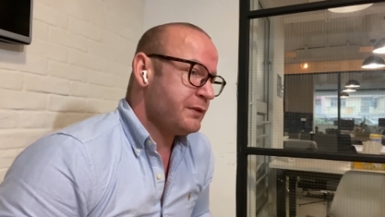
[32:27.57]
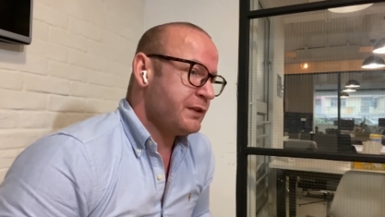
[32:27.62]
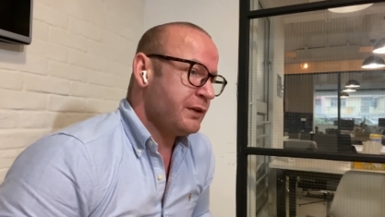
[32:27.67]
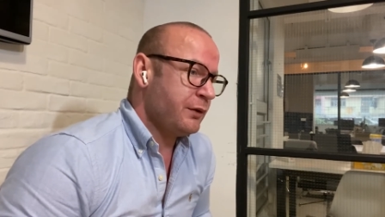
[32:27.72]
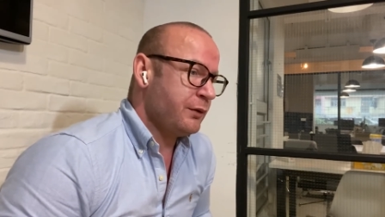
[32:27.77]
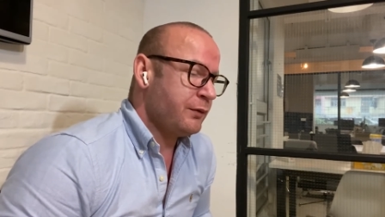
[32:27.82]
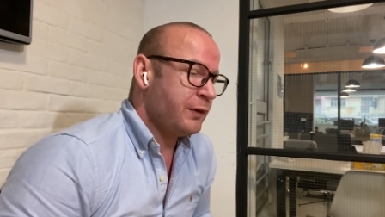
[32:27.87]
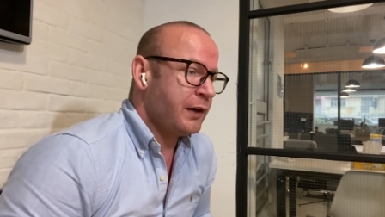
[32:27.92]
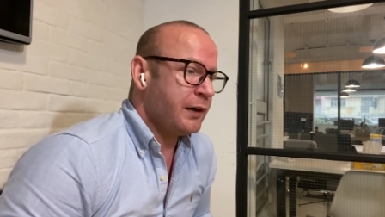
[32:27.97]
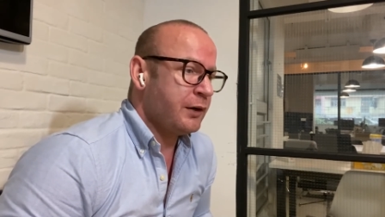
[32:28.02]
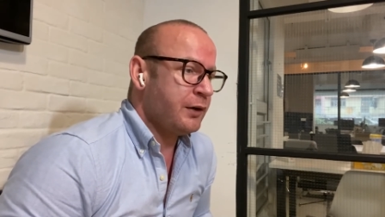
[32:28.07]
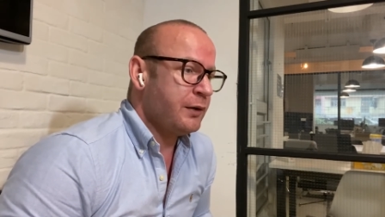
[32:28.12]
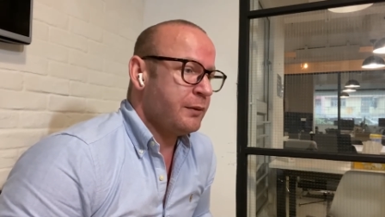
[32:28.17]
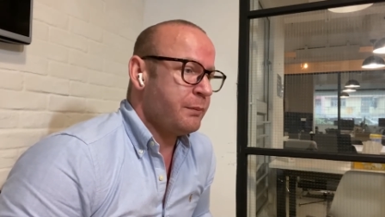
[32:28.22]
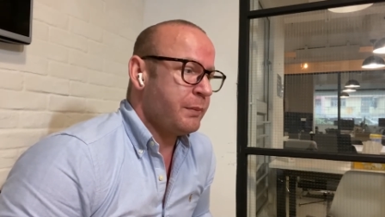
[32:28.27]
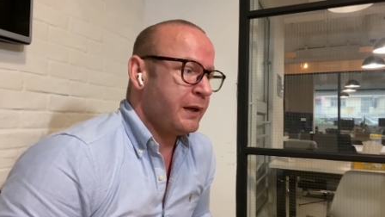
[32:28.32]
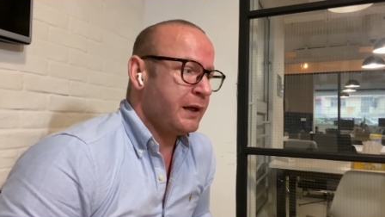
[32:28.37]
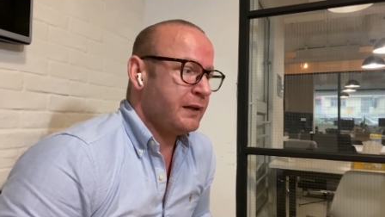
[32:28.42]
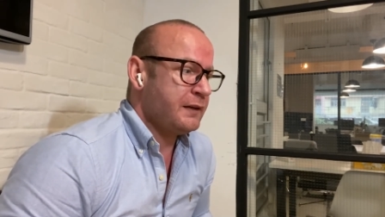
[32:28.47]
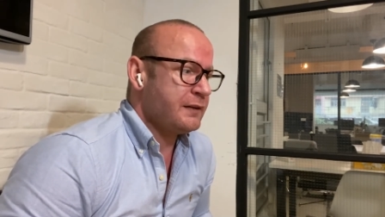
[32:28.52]
a very good
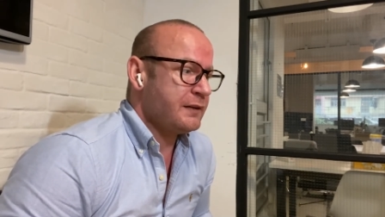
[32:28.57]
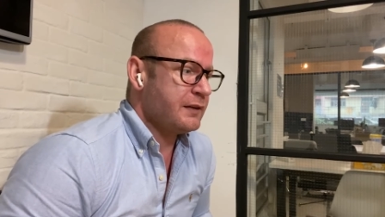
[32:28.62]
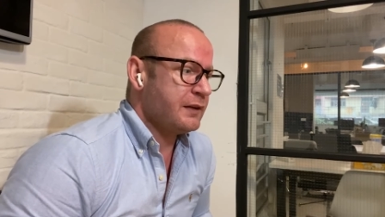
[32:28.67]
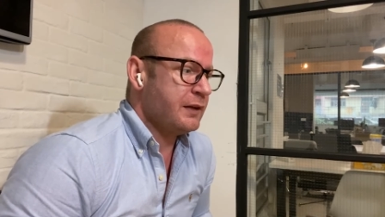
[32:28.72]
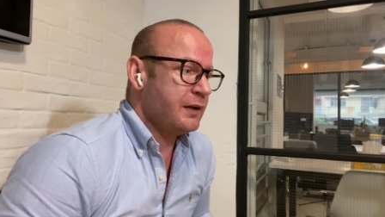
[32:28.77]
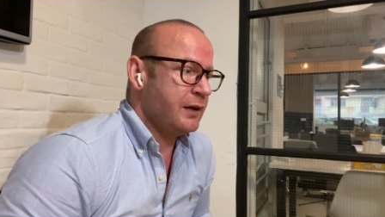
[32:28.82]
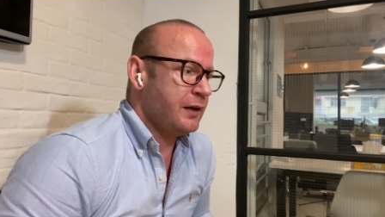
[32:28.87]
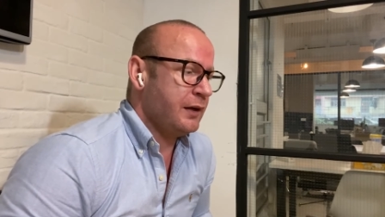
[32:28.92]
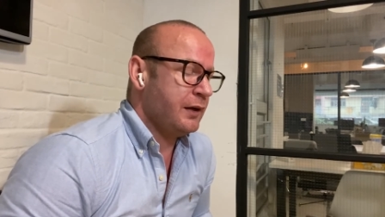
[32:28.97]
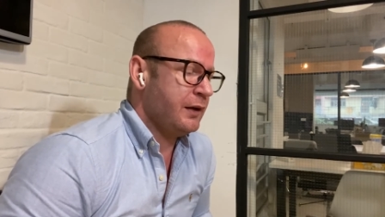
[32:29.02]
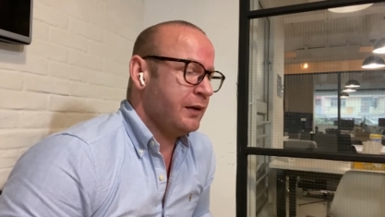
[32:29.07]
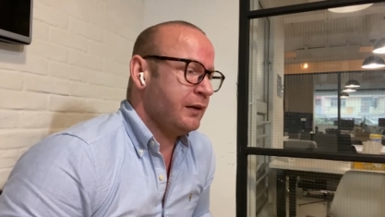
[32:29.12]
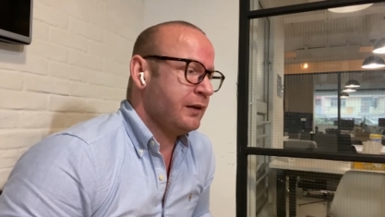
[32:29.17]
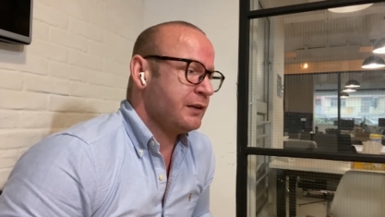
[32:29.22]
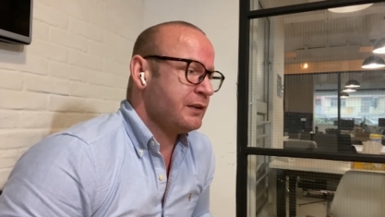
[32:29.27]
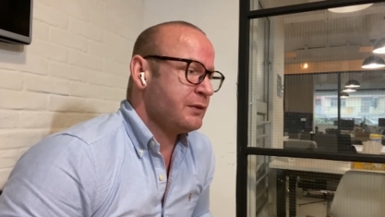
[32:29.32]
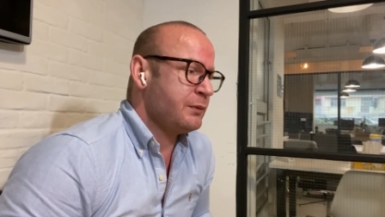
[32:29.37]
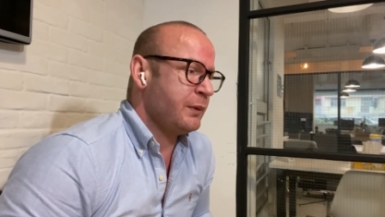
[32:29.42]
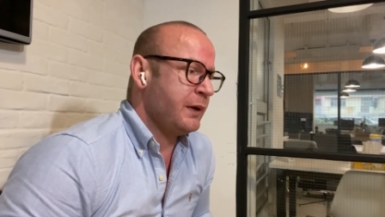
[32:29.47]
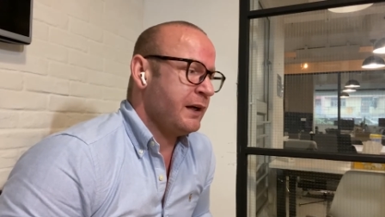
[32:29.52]
bet.
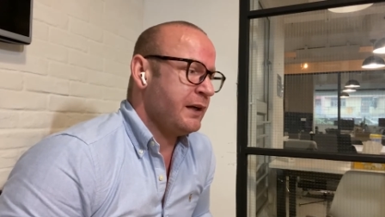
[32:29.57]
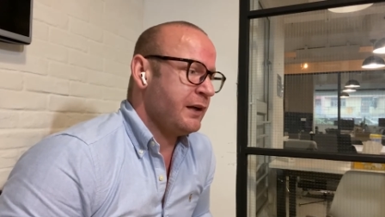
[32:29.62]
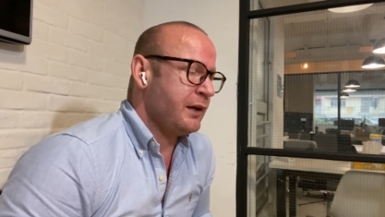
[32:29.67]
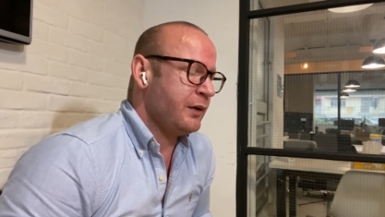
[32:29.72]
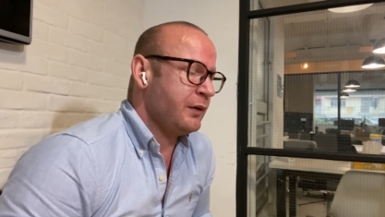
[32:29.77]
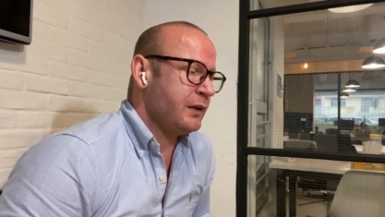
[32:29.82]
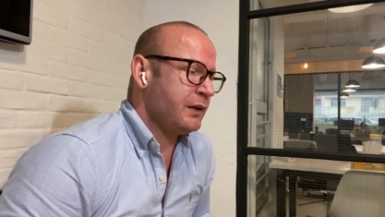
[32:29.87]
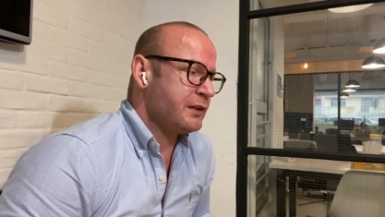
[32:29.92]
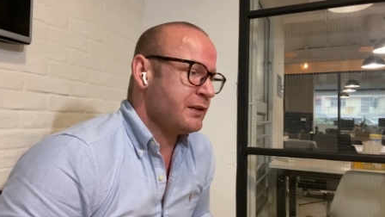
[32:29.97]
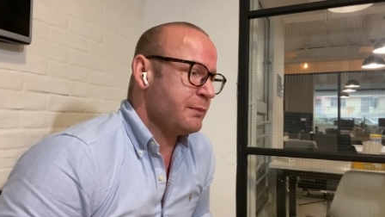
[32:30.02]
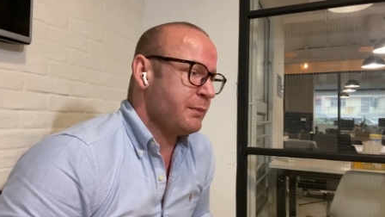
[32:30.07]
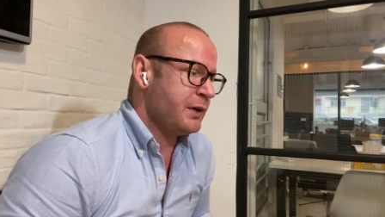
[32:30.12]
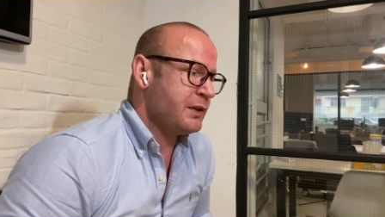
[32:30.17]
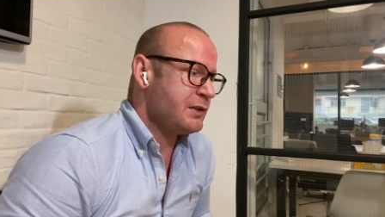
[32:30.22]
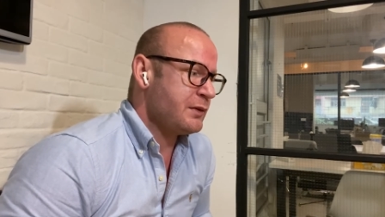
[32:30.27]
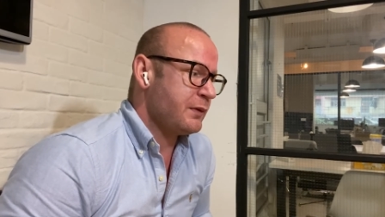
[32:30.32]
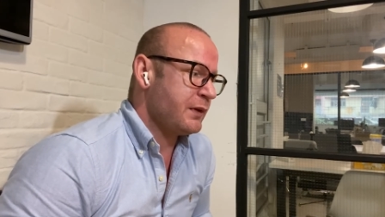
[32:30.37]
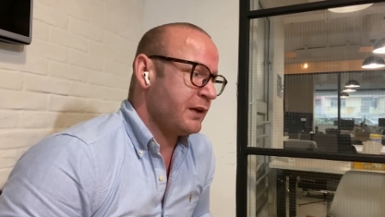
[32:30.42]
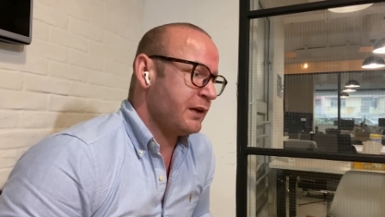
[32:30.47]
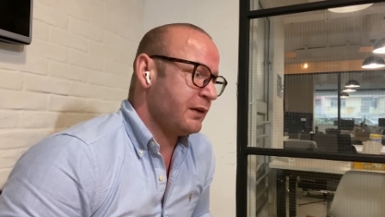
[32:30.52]
There's radio, there's a bunch
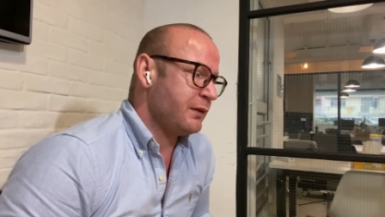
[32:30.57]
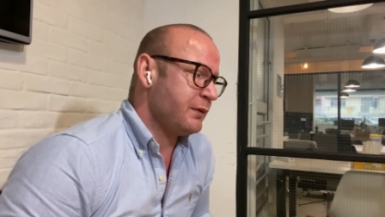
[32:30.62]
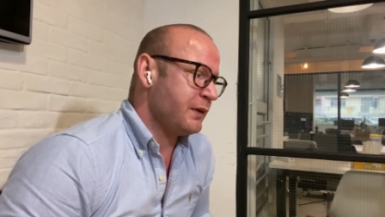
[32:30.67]
of other